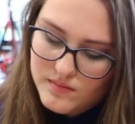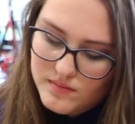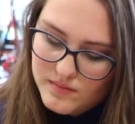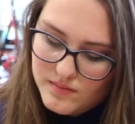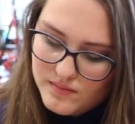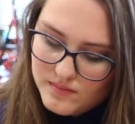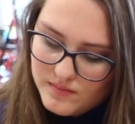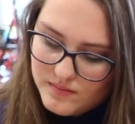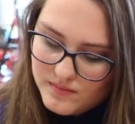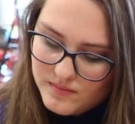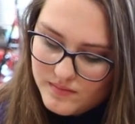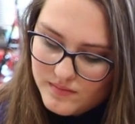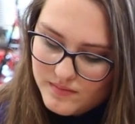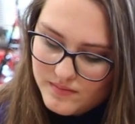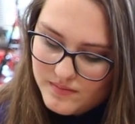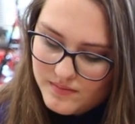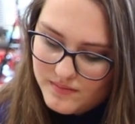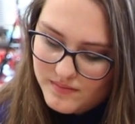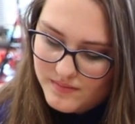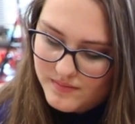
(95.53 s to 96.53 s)

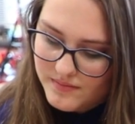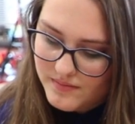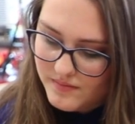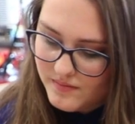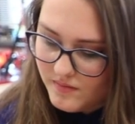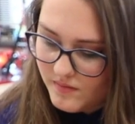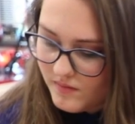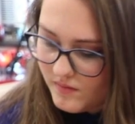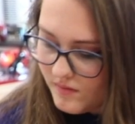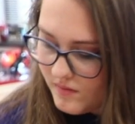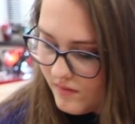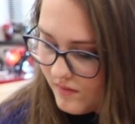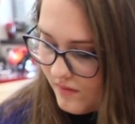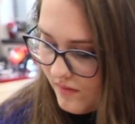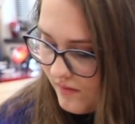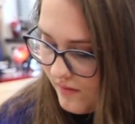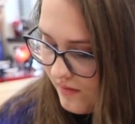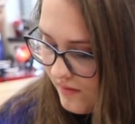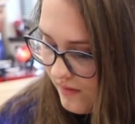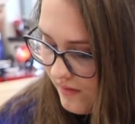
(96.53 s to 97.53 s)

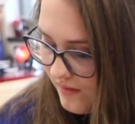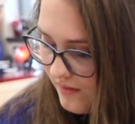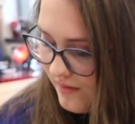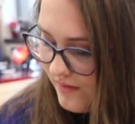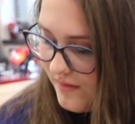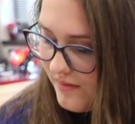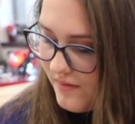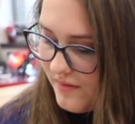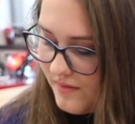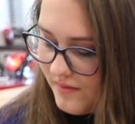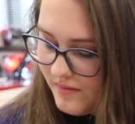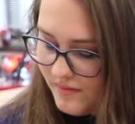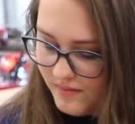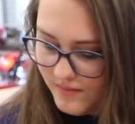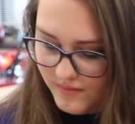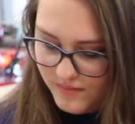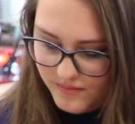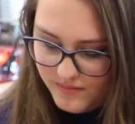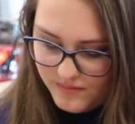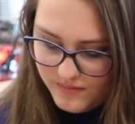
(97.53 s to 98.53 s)

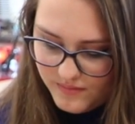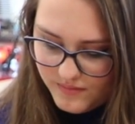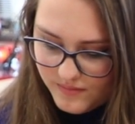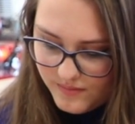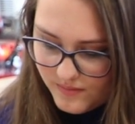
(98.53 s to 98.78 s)
No words are spoken by the person on screen.